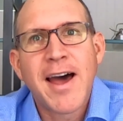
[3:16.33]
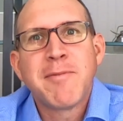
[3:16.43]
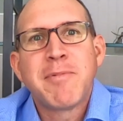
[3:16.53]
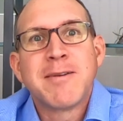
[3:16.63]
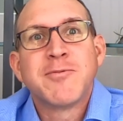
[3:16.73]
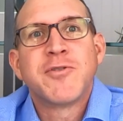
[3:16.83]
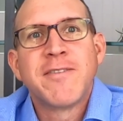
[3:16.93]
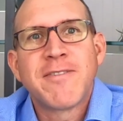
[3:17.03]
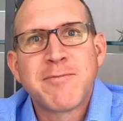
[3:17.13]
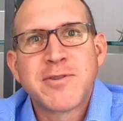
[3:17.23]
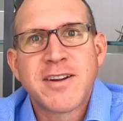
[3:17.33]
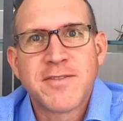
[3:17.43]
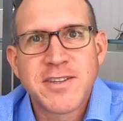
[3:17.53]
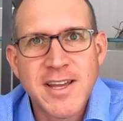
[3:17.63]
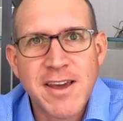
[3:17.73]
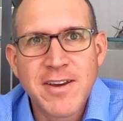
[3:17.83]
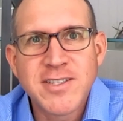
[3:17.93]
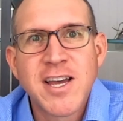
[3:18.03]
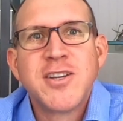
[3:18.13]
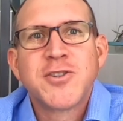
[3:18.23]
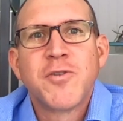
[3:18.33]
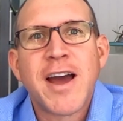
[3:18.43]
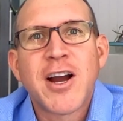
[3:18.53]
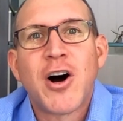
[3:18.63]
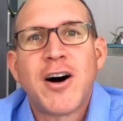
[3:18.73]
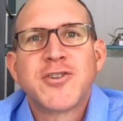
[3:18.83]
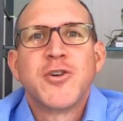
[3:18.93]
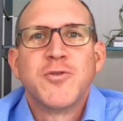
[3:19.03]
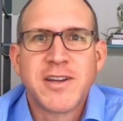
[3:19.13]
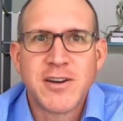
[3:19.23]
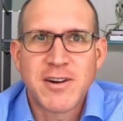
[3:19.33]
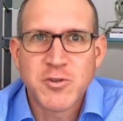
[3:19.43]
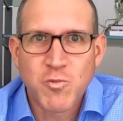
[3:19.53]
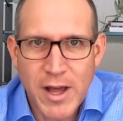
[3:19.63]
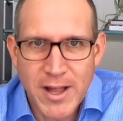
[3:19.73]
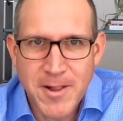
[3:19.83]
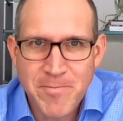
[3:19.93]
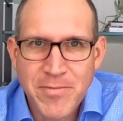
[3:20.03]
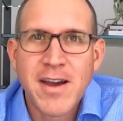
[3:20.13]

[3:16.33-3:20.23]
I pay him 25% of the savings, so that cost goes here as well.